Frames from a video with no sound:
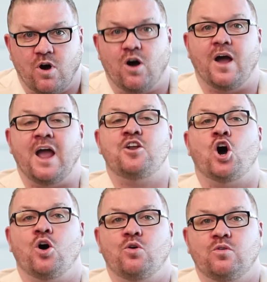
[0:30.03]
Oh,
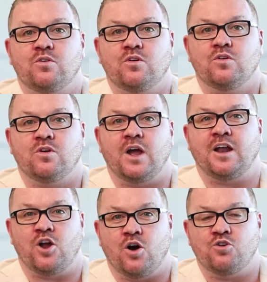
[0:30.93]
N-O.
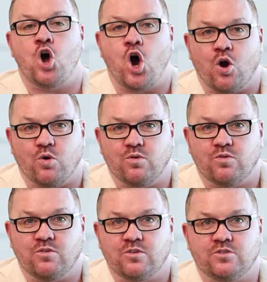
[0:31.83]
N-O, no.
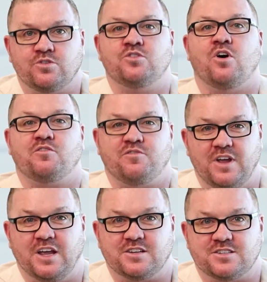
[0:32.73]
Do not
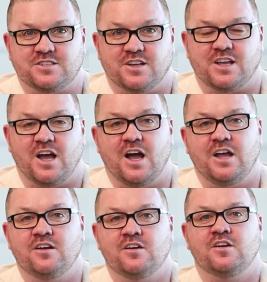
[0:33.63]
fix,
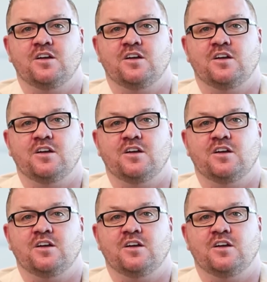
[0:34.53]
okay?